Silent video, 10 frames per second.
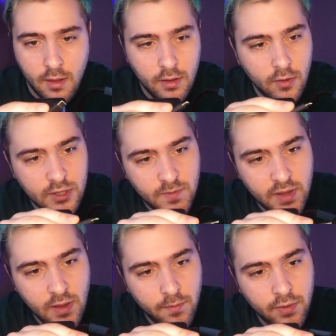
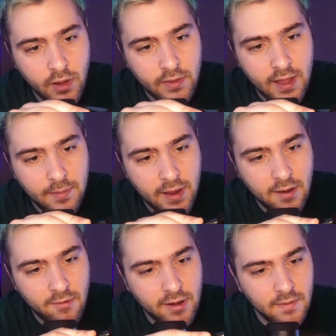USB and plug that guy
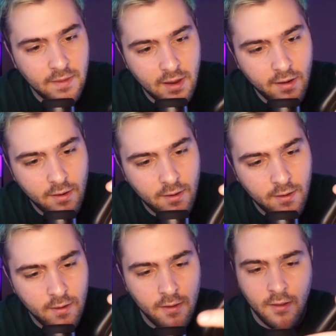right in there.
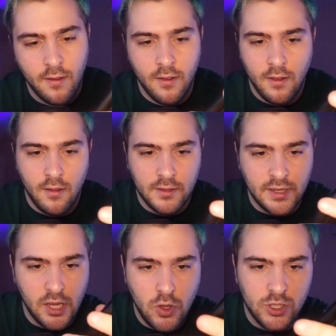Looks
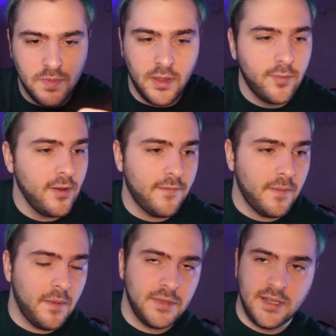like a USB 3 if
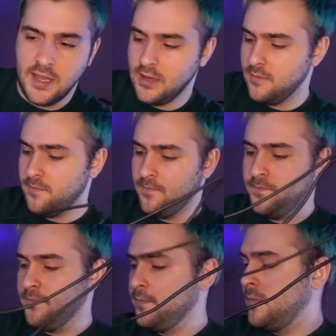I'm not mistaken.
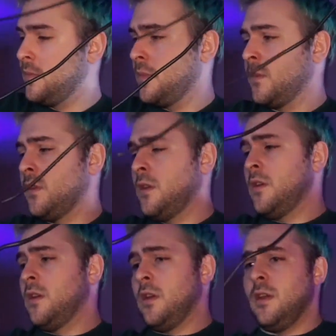
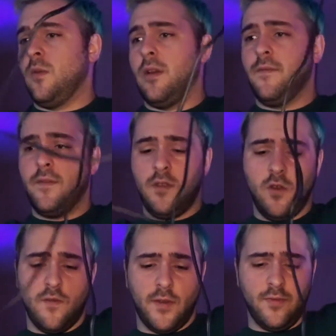And we have
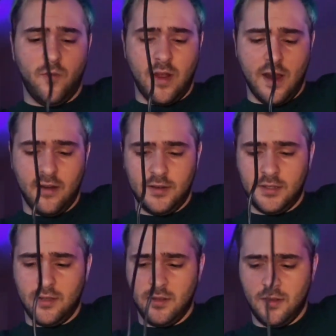2 of our 3
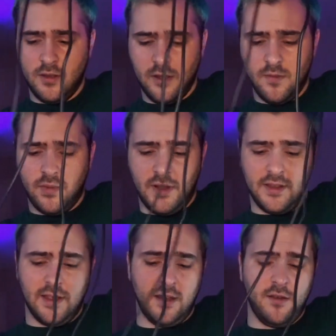wires
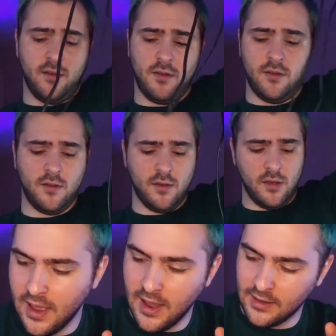plugged in,
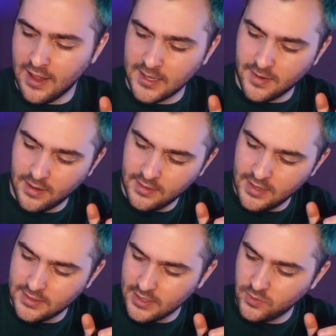and last but not
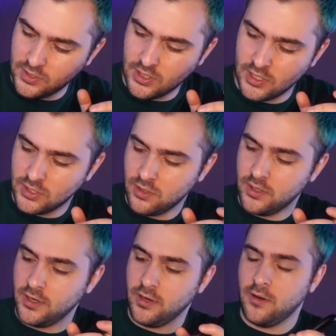least, as we discussed
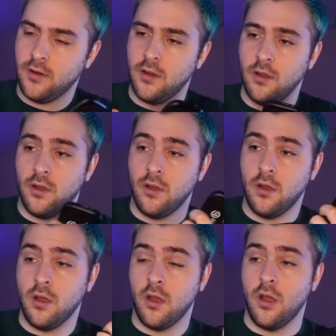earlier,
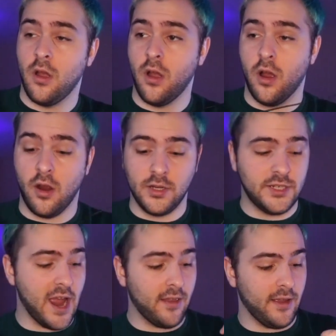our
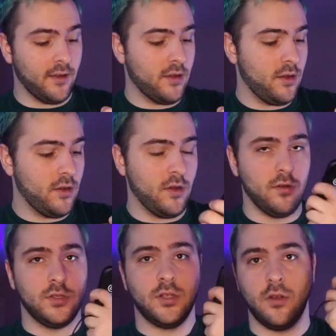chat link goes